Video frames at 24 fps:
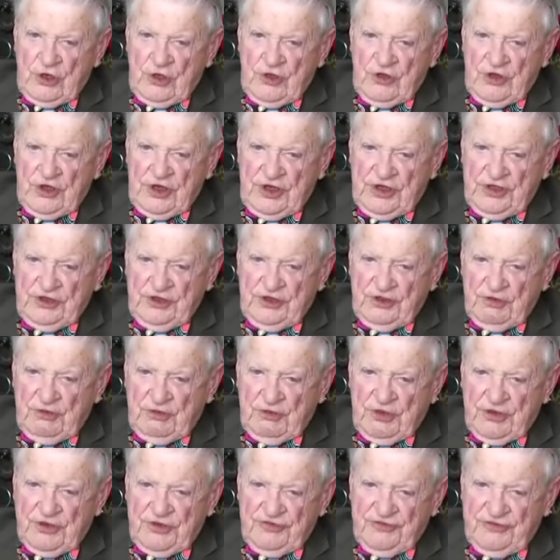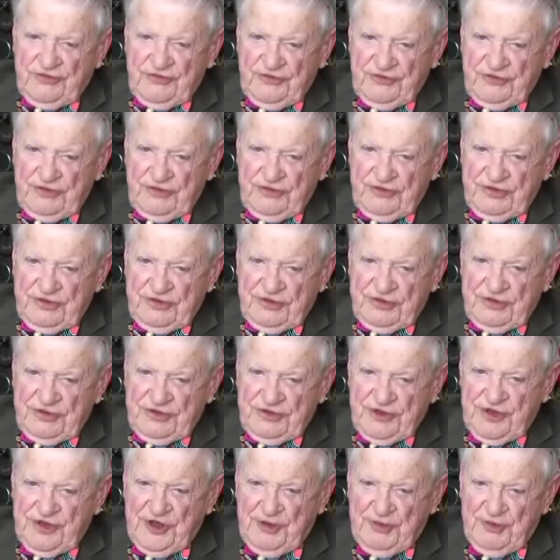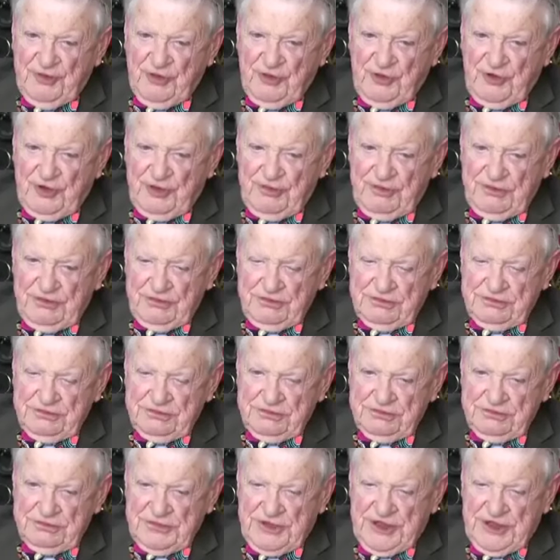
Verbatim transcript: the idea was to keep Norm